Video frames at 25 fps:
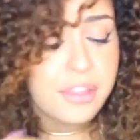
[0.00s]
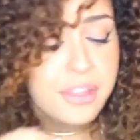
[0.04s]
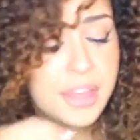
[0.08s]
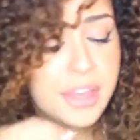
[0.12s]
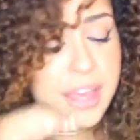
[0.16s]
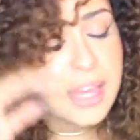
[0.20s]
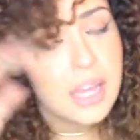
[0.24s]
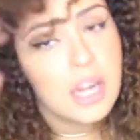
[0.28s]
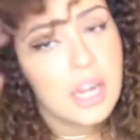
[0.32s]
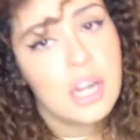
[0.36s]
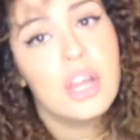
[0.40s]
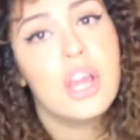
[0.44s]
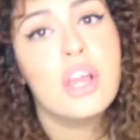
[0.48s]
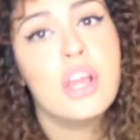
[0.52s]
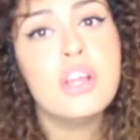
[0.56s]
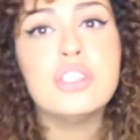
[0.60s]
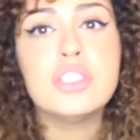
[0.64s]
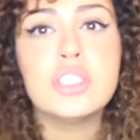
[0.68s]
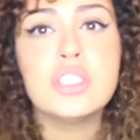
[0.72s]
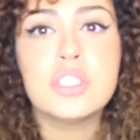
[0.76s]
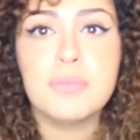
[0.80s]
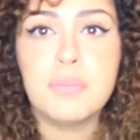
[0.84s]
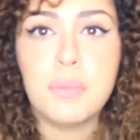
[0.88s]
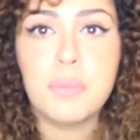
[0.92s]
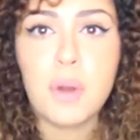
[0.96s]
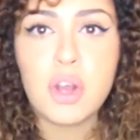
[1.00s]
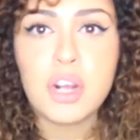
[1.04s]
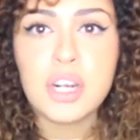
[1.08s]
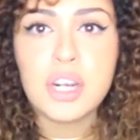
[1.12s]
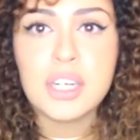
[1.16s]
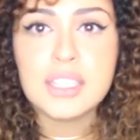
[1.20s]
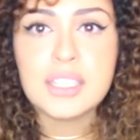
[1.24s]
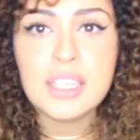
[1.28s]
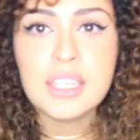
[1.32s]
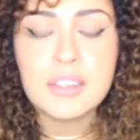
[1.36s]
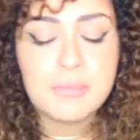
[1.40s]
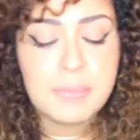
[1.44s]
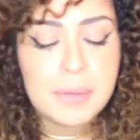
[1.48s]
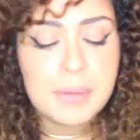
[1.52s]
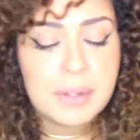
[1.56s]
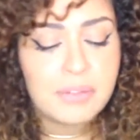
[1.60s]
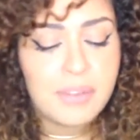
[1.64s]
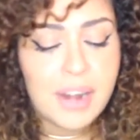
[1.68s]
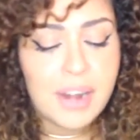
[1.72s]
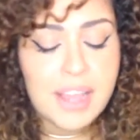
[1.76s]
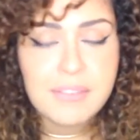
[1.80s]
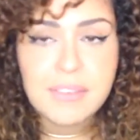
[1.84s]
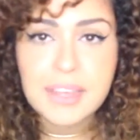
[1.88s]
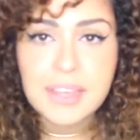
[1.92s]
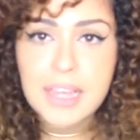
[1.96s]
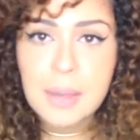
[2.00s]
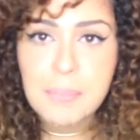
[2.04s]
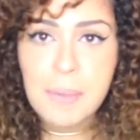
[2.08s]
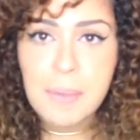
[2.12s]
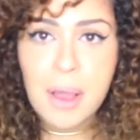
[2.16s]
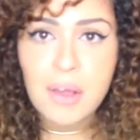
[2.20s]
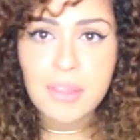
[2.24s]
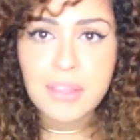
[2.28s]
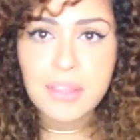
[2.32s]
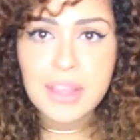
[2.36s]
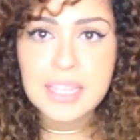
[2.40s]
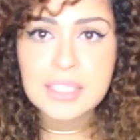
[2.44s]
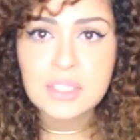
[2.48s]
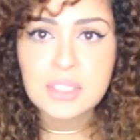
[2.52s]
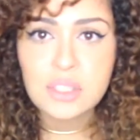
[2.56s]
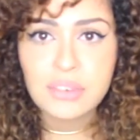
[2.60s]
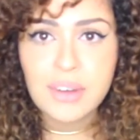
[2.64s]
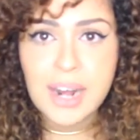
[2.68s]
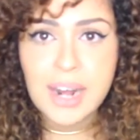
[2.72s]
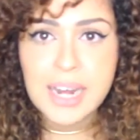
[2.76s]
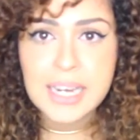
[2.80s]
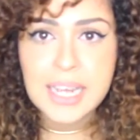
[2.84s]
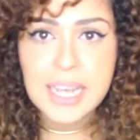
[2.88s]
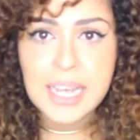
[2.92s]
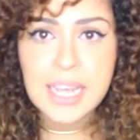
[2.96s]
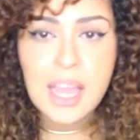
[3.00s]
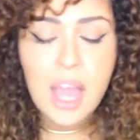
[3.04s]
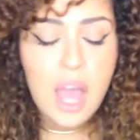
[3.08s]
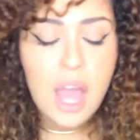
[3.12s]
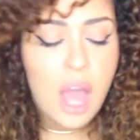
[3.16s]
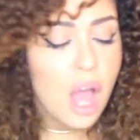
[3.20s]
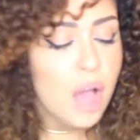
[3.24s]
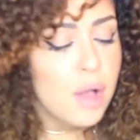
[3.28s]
I think loads of bloggers have been raving about this already,